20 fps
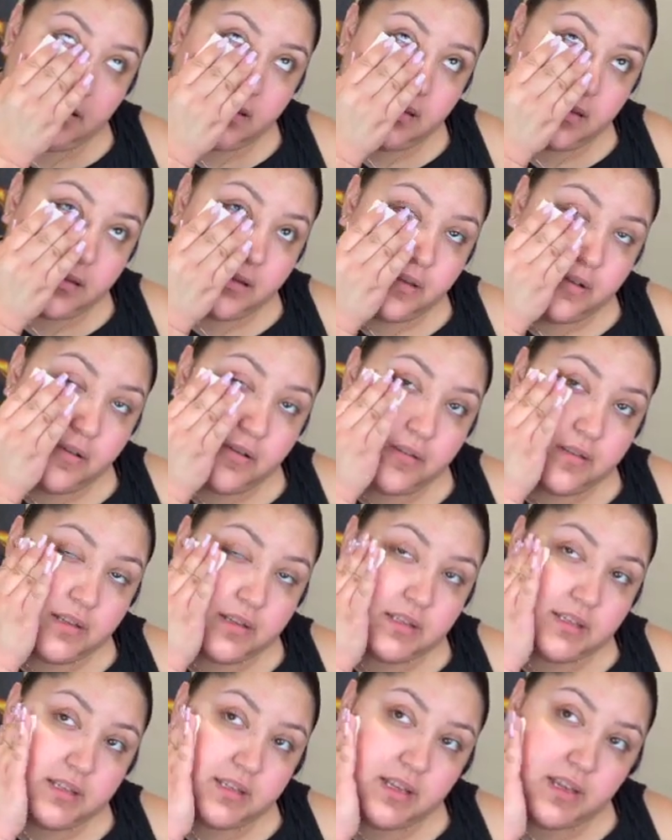And you go in the
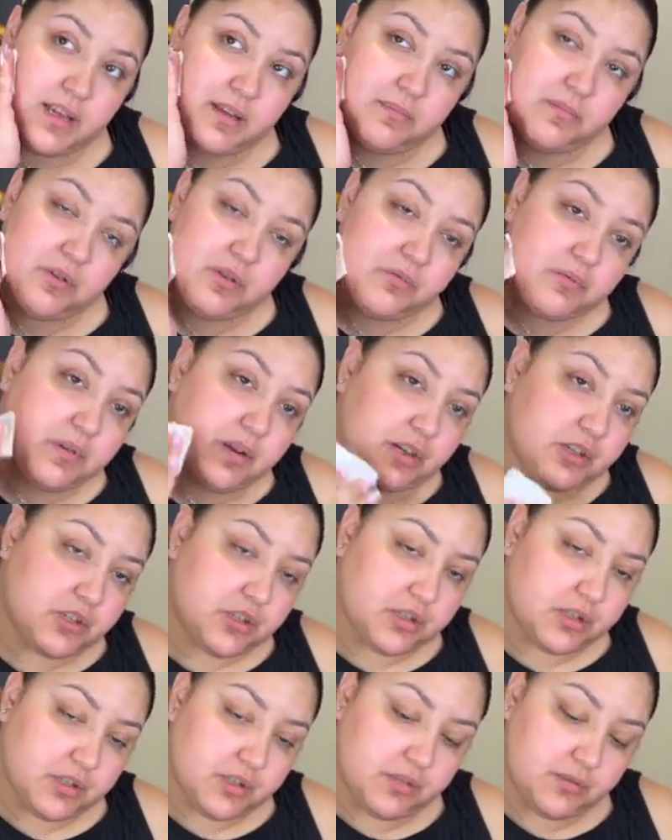same
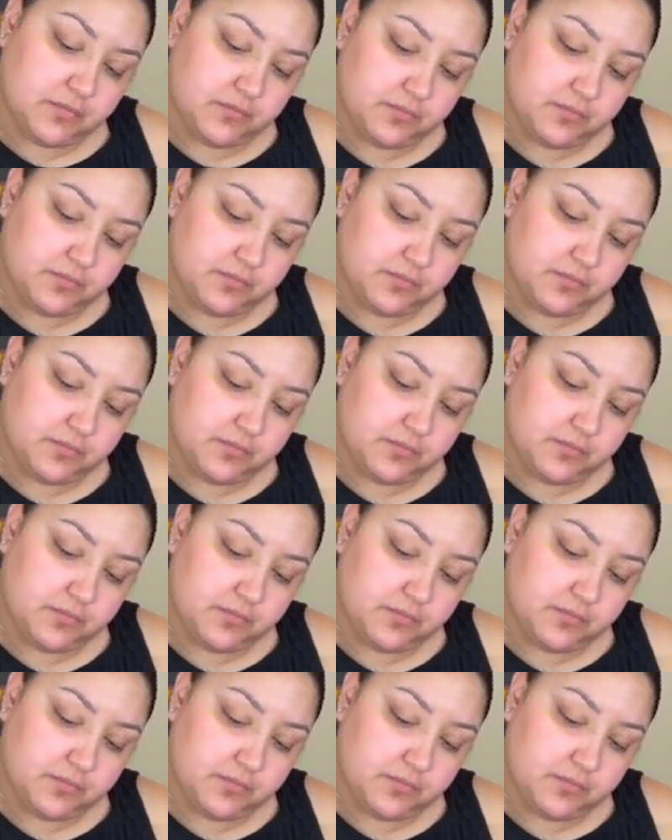direction,